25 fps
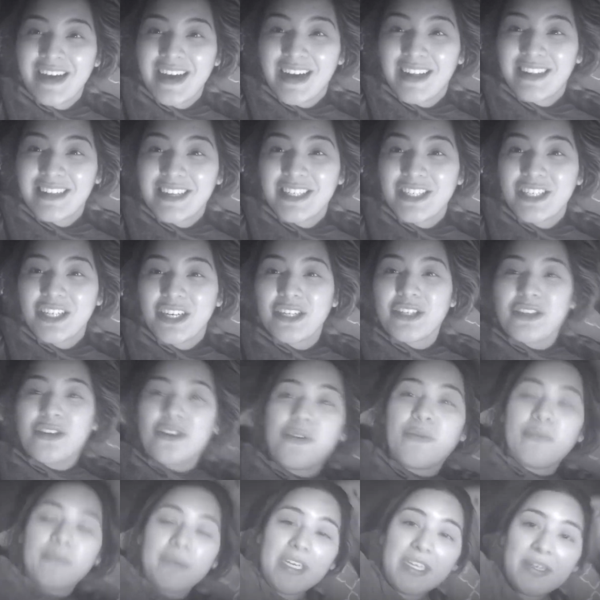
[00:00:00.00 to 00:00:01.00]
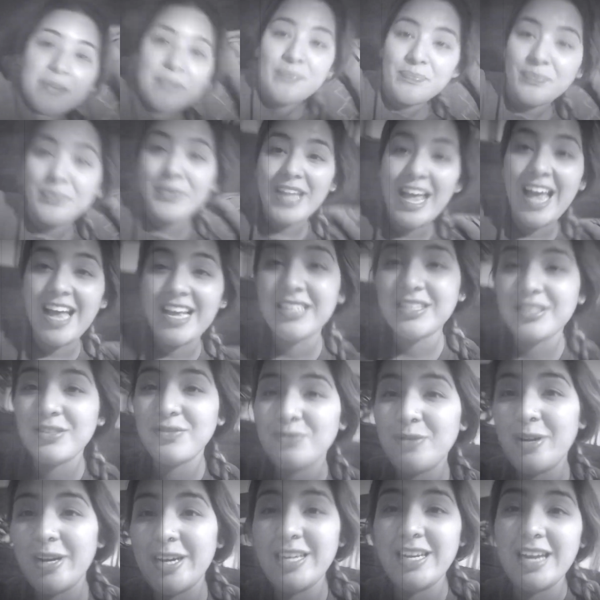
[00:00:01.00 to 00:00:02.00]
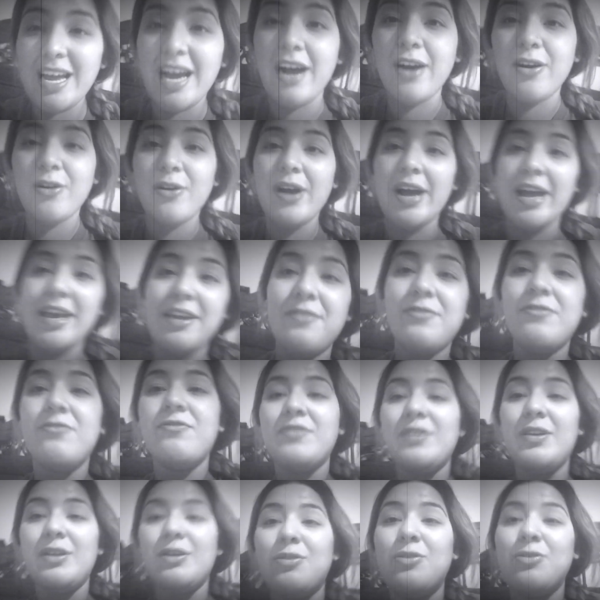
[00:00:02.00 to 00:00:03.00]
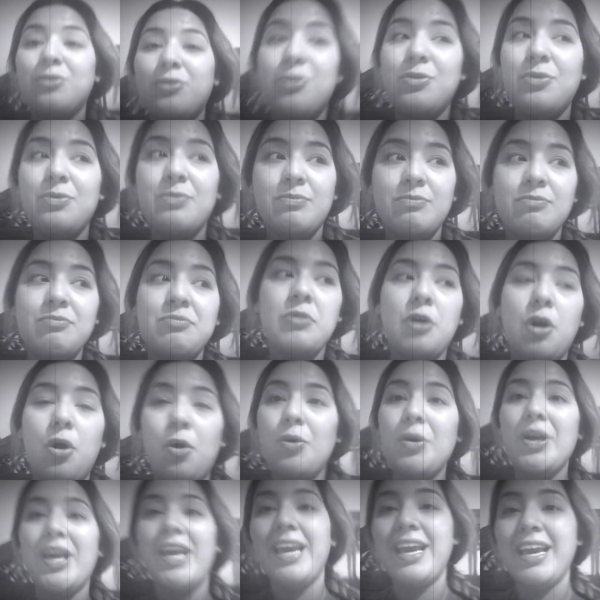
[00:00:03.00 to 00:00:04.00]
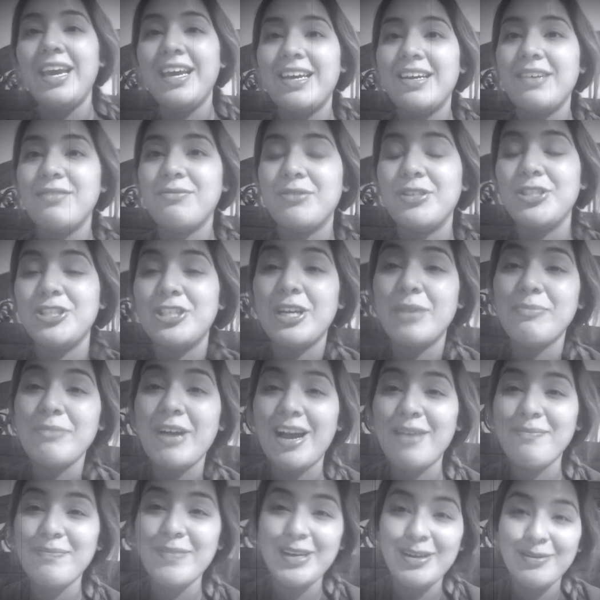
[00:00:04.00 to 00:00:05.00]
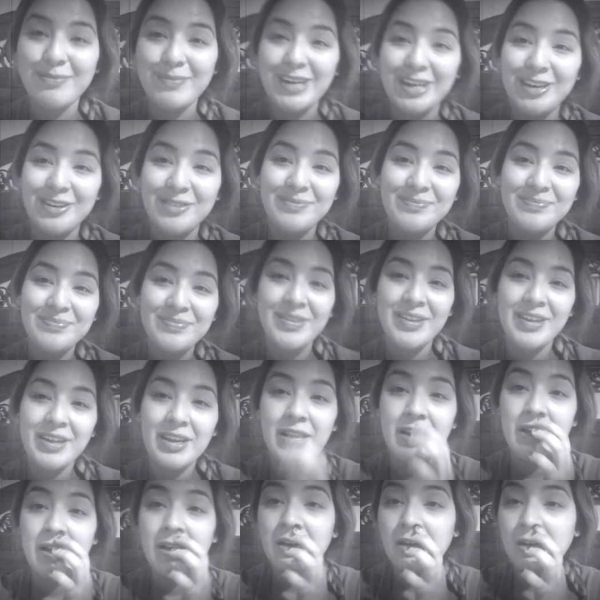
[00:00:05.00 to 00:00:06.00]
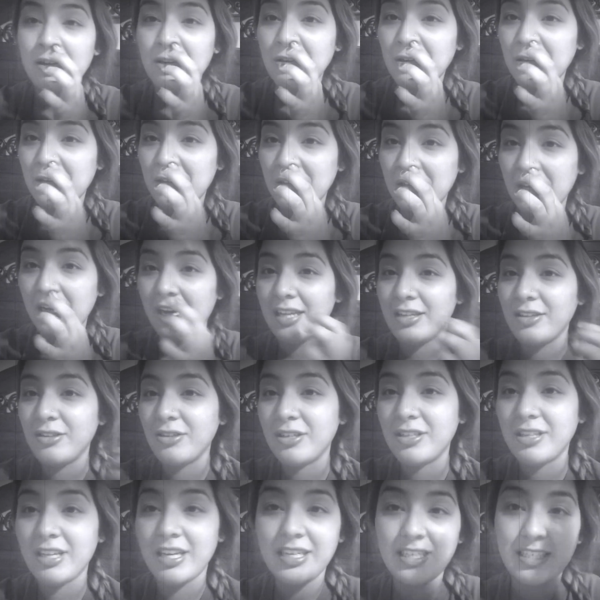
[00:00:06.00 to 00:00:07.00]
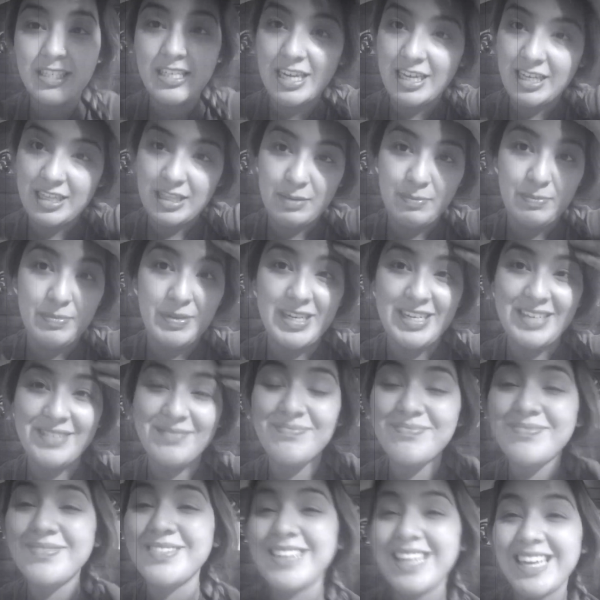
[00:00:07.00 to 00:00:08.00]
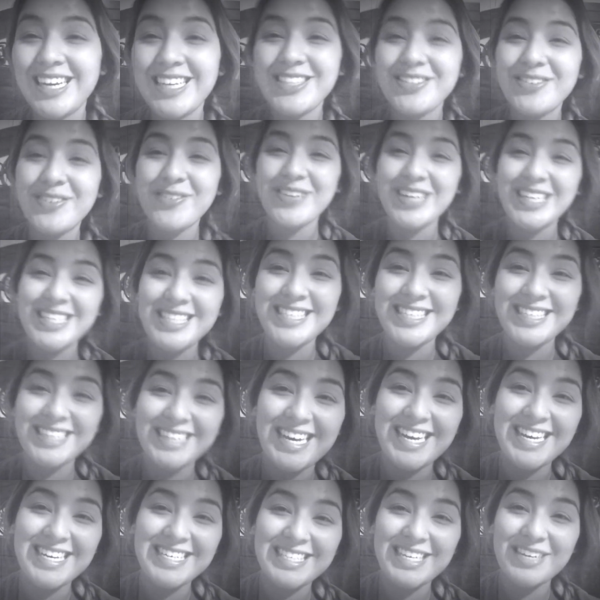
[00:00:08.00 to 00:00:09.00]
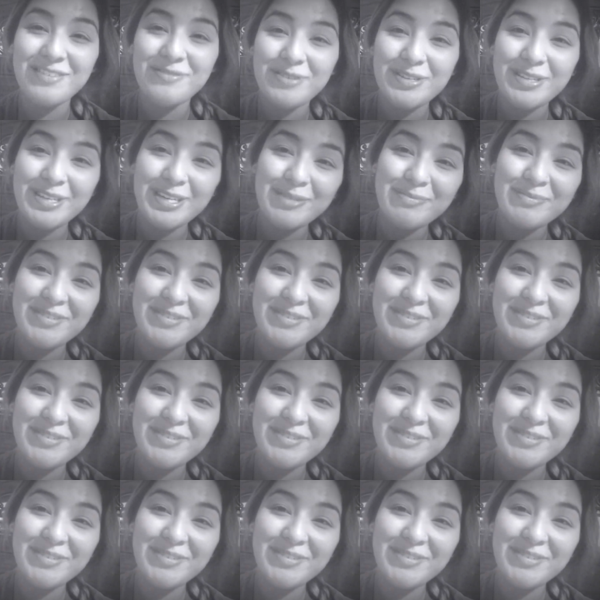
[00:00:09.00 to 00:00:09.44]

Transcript: I'll let y'all know, but as of right now, I feel okay, which I'm happy about. Ugh, I look like death, but thanks for watching guys, I really